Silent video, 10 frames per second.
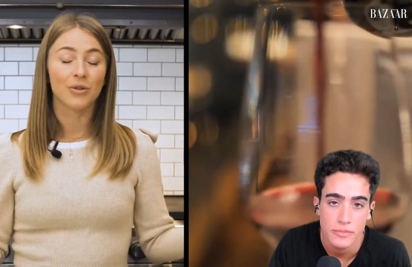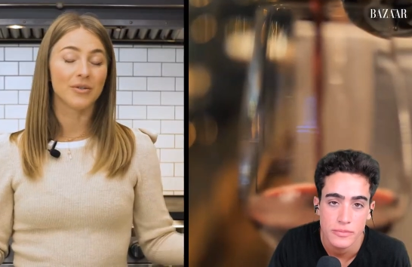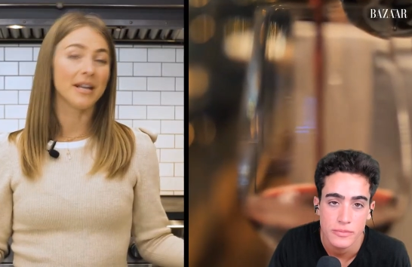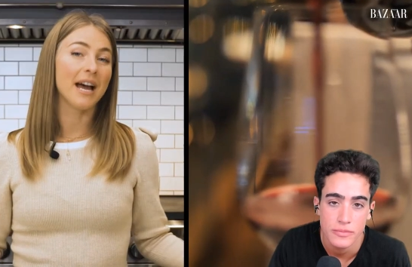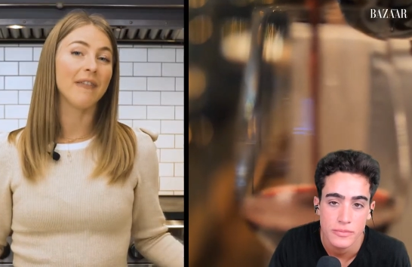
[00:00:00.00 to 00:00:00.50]

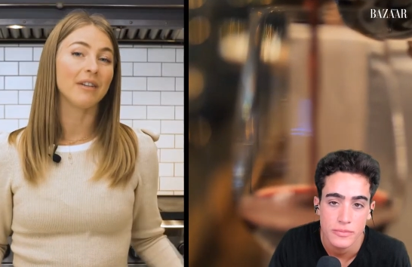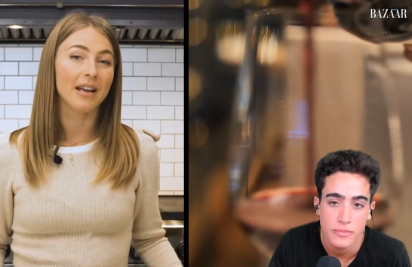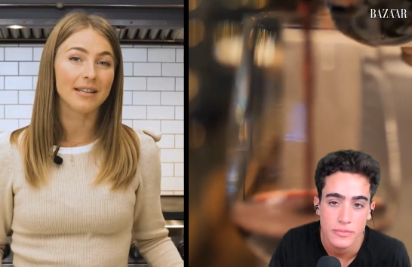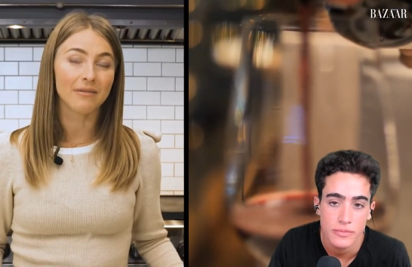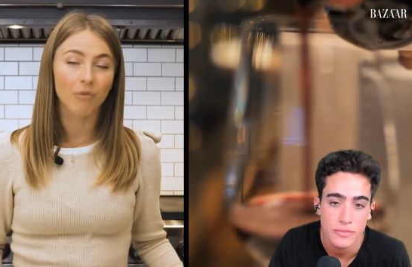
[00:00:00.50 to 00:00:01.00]
Speaker 1: choose to have
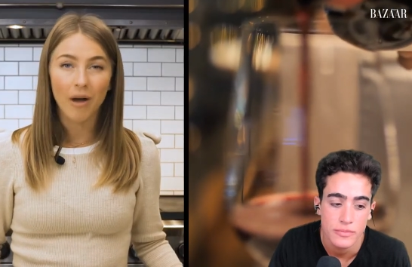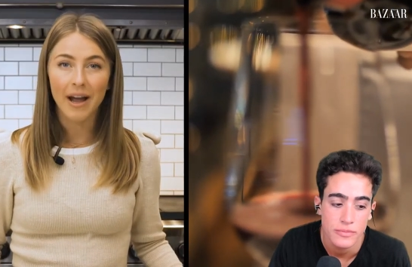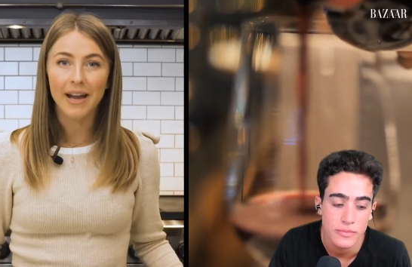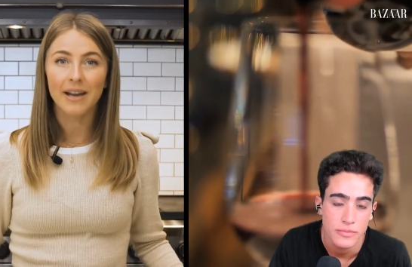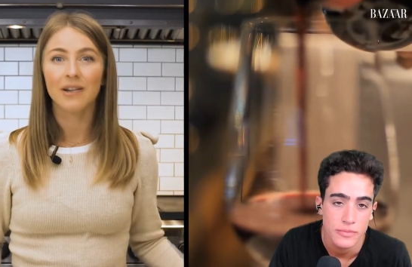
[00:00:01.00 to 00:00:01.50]
a glass of
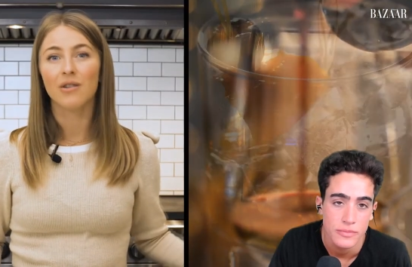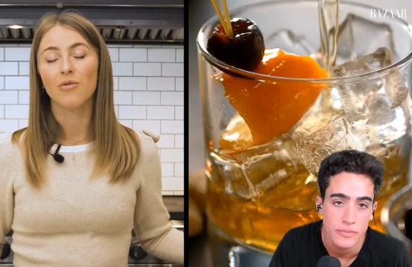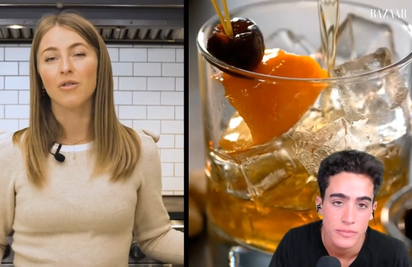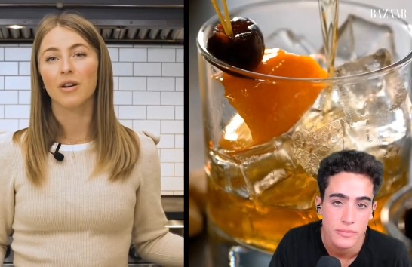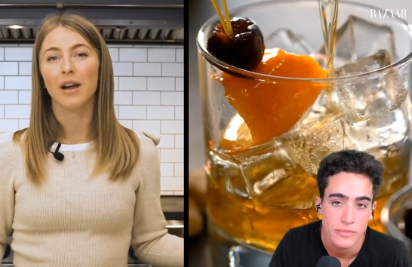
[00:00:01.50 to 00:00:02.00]

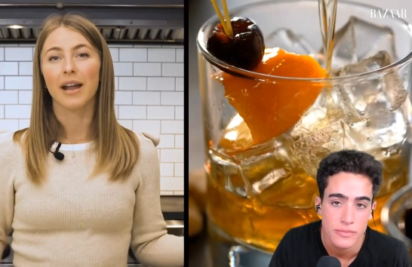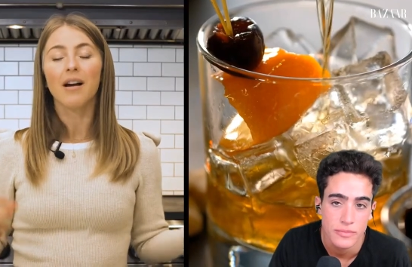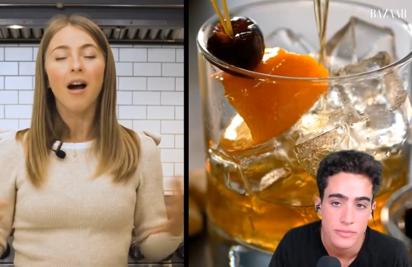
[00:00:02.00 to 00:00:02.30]
wine or a